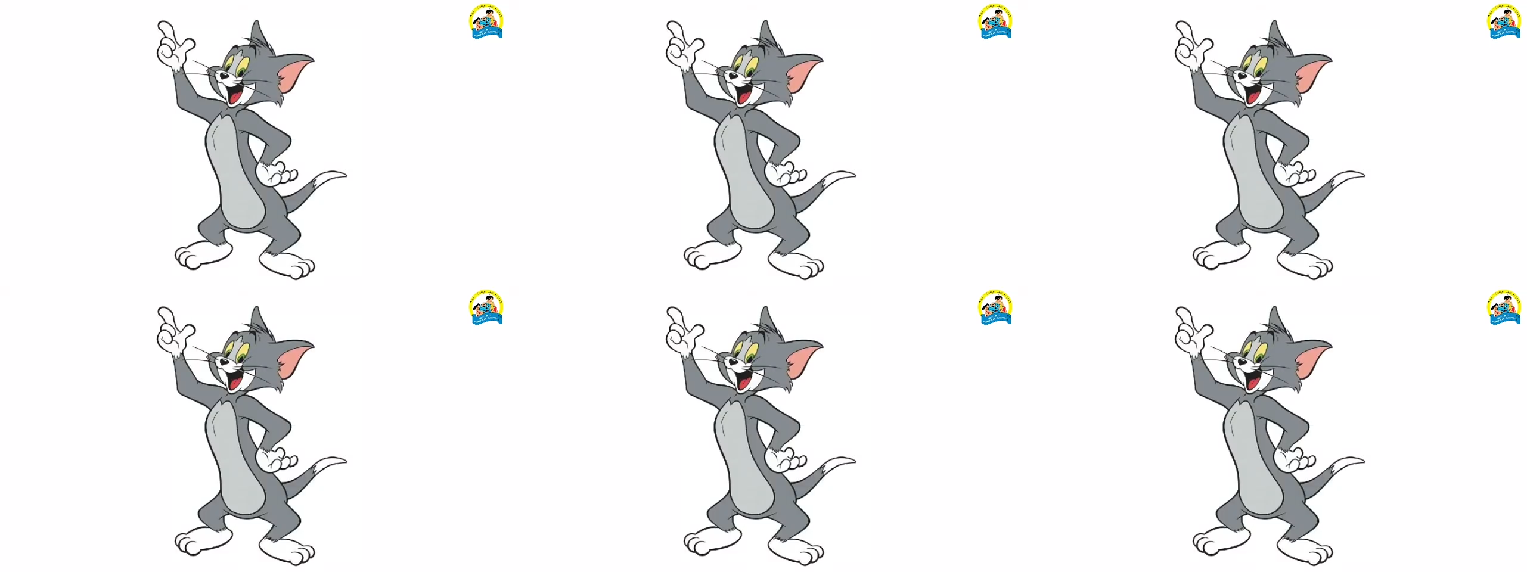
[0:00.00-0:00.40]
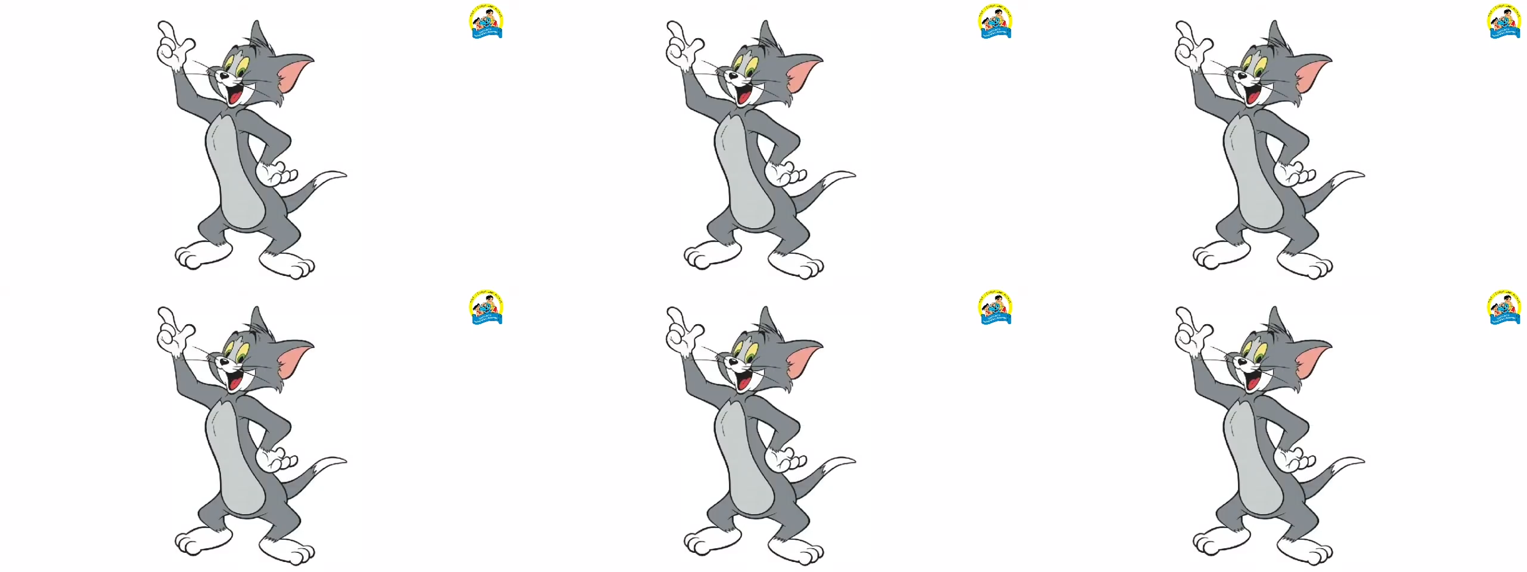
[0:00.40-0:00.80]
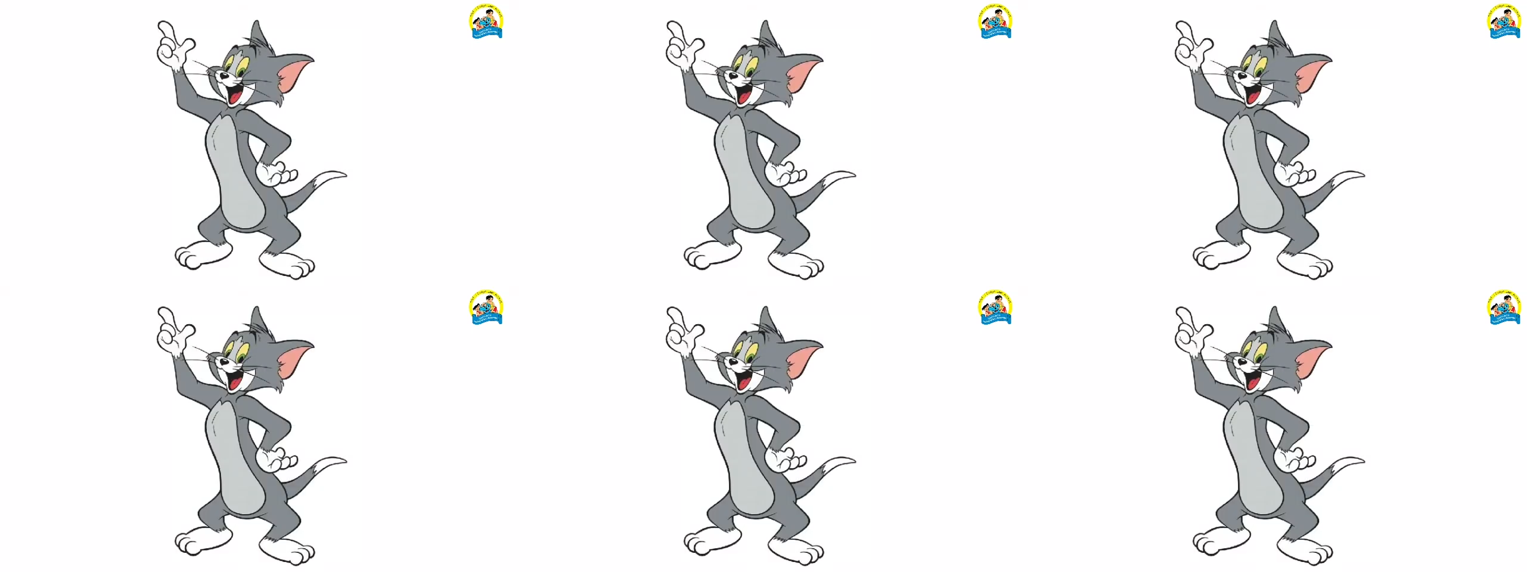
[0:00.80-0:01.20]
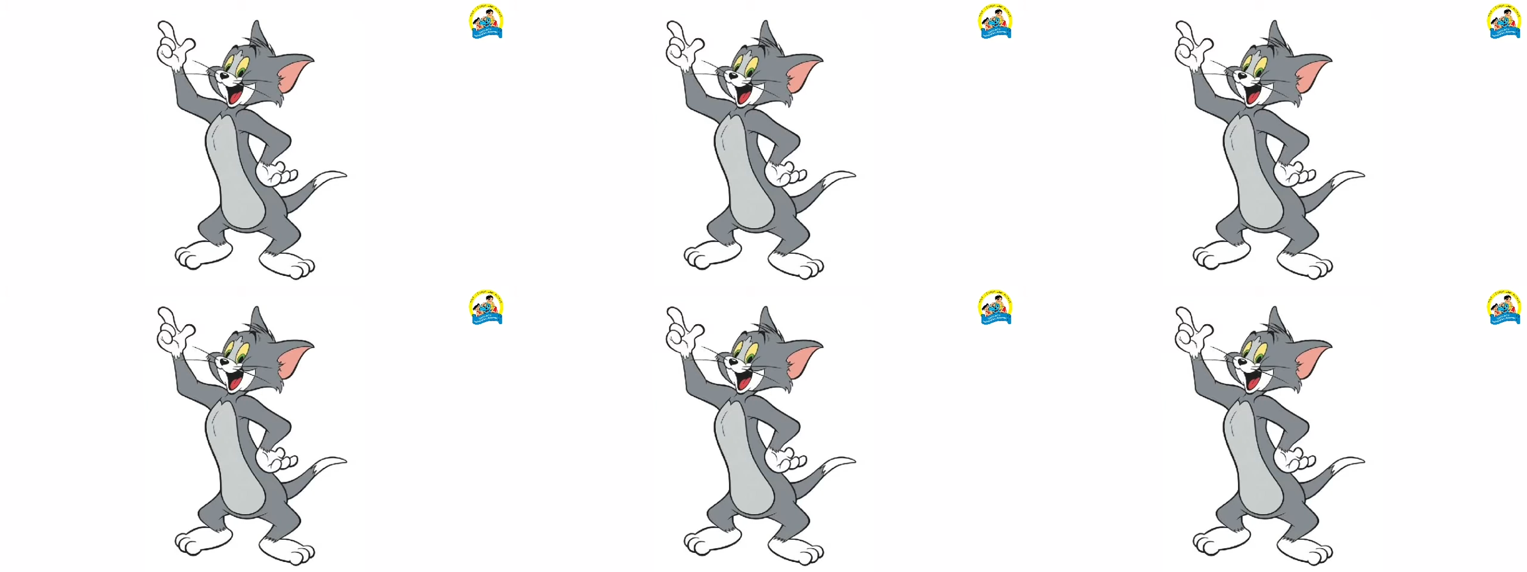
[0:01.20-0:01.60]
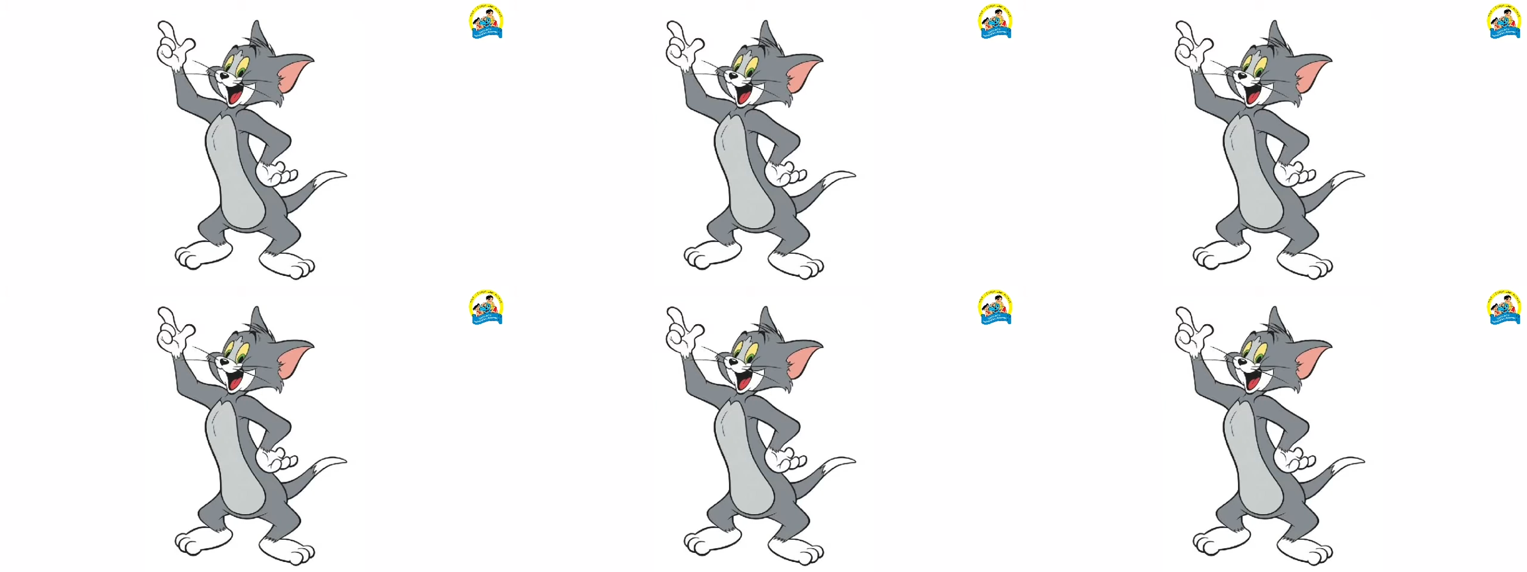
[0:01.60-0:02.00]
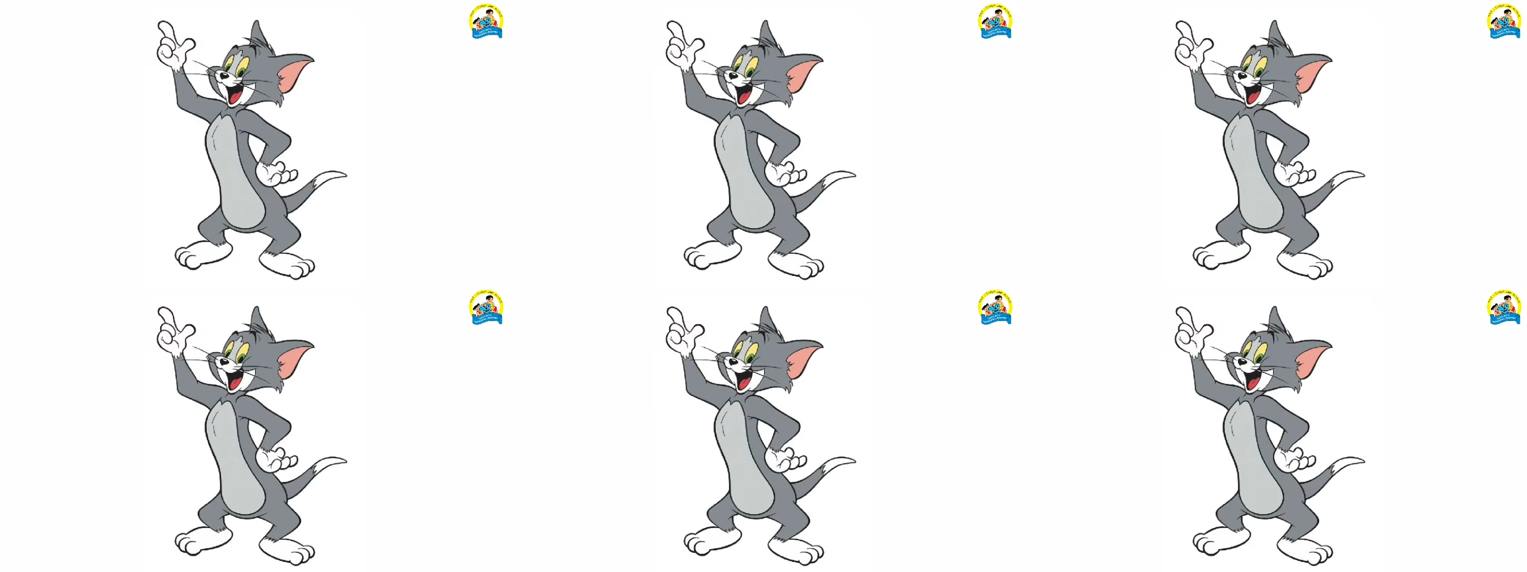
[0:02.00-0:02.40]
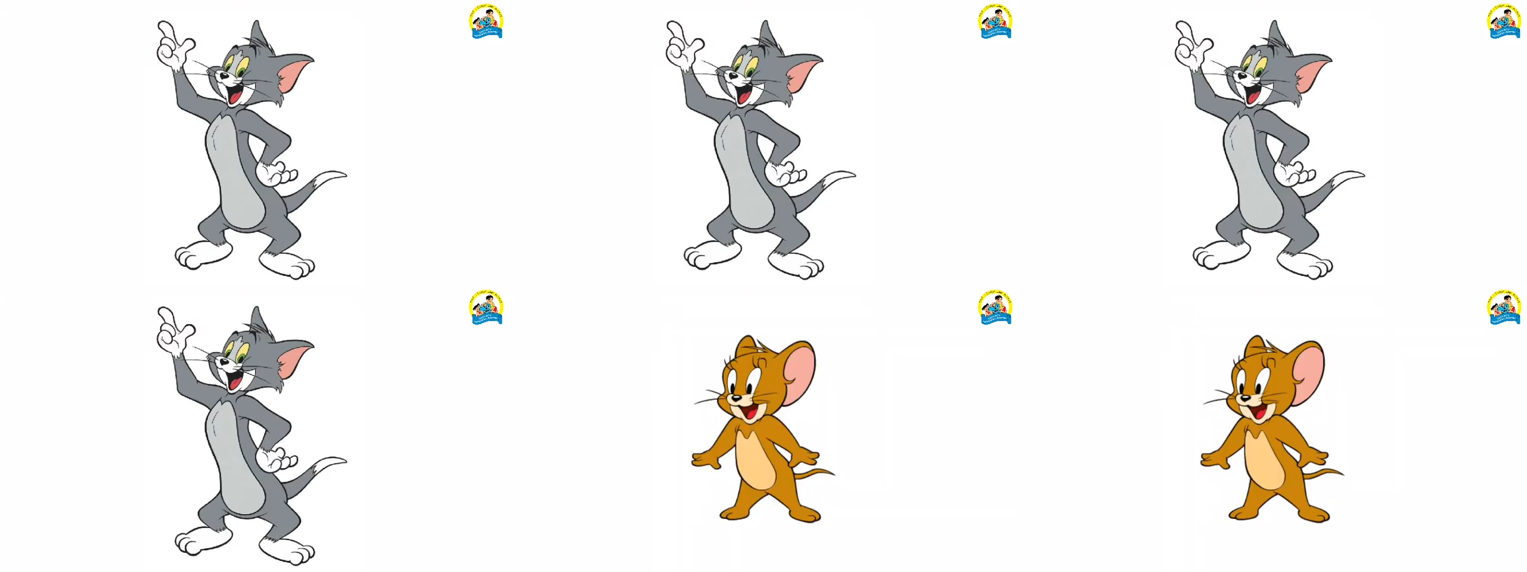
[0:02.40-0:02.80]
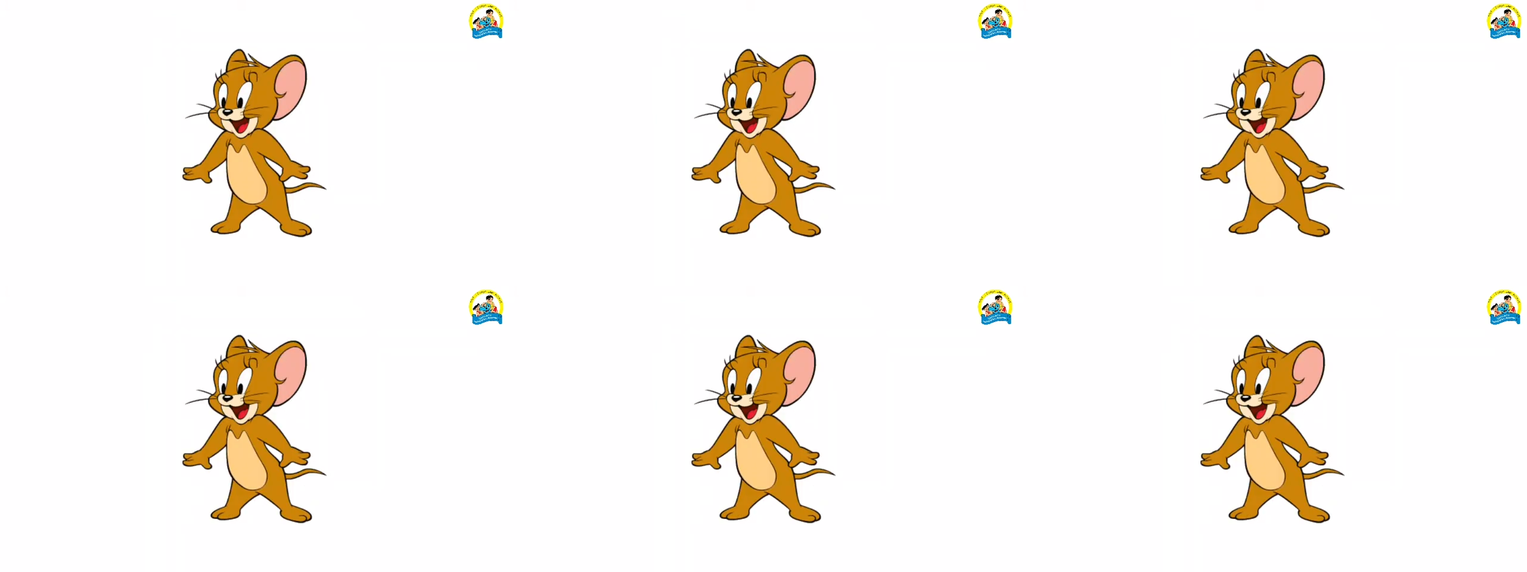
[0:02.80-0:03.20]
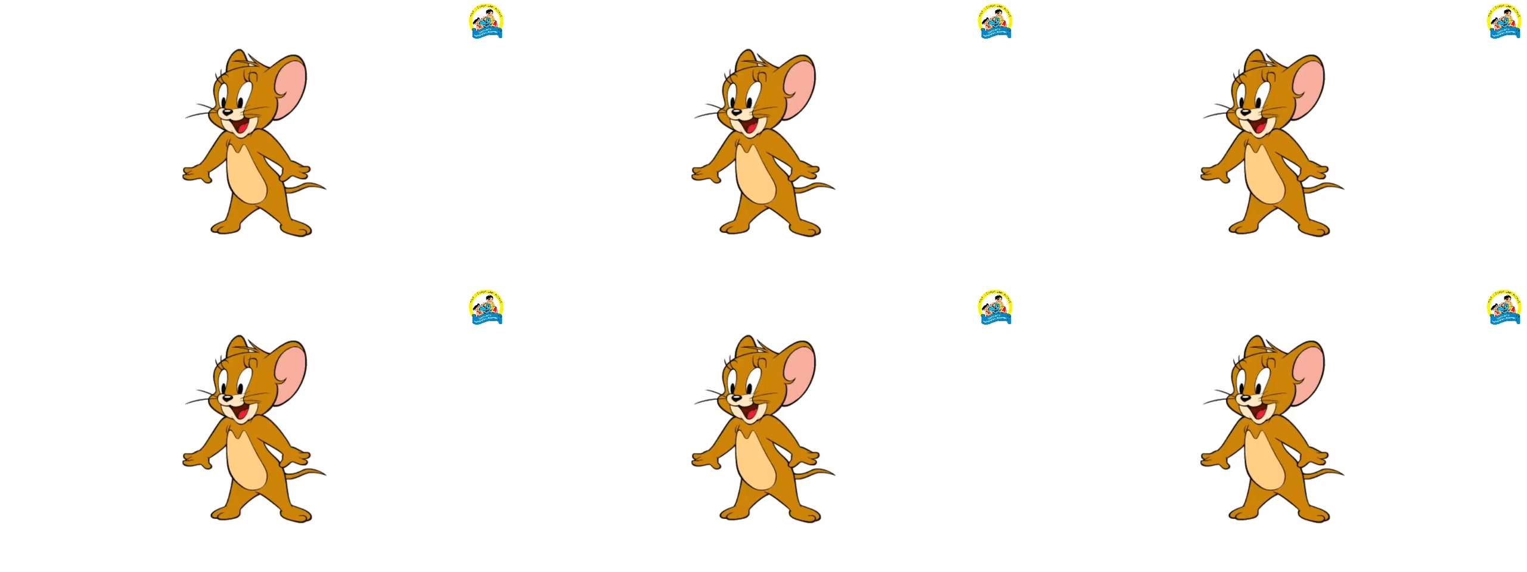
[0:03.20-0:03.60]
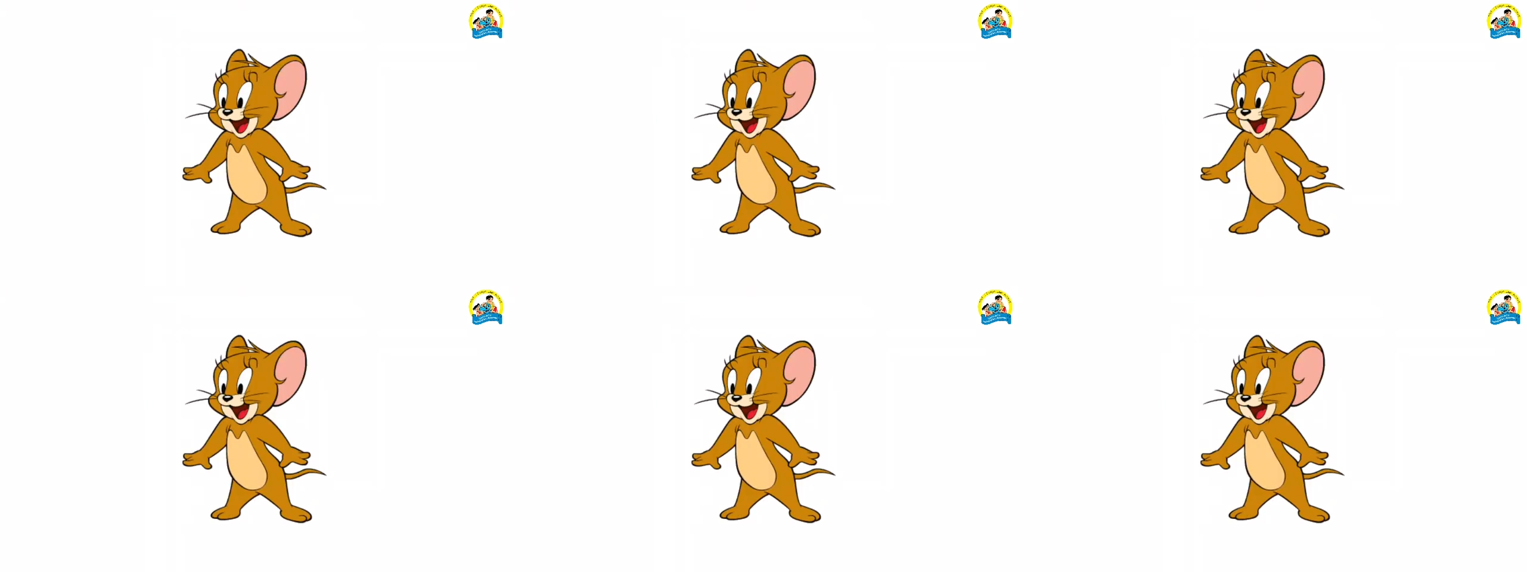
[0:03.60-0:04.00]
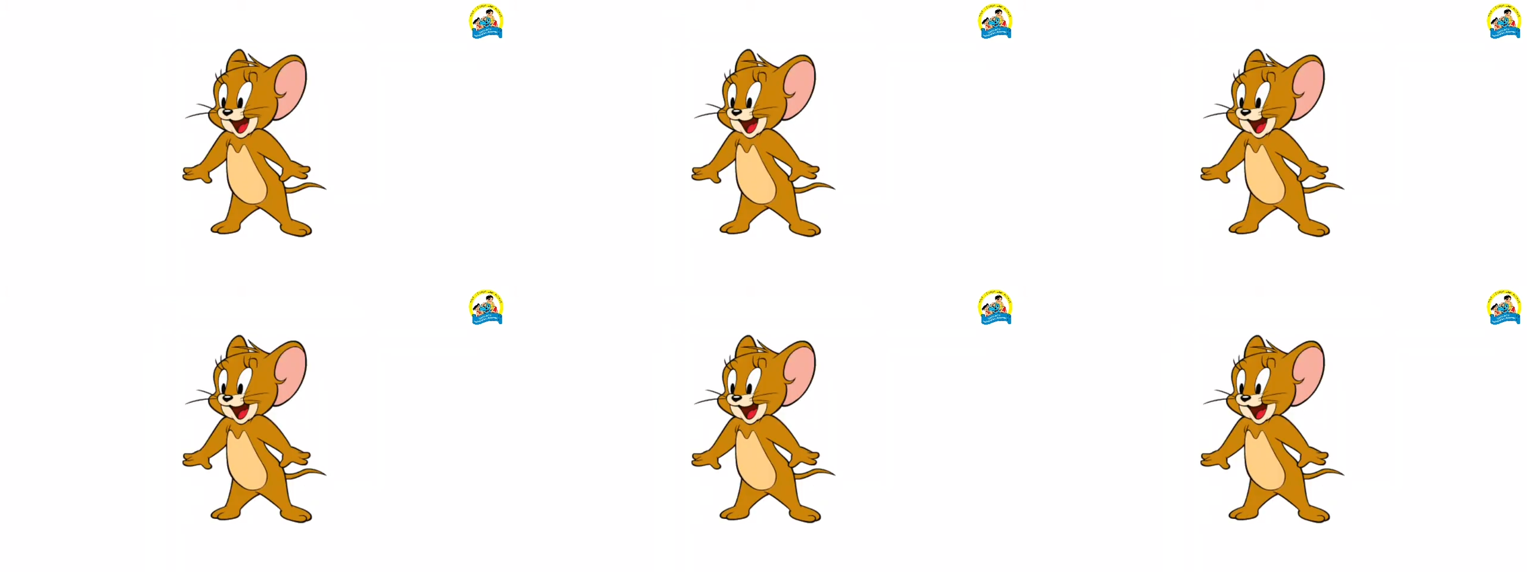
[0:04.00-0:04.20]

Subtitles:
(no speaker visible)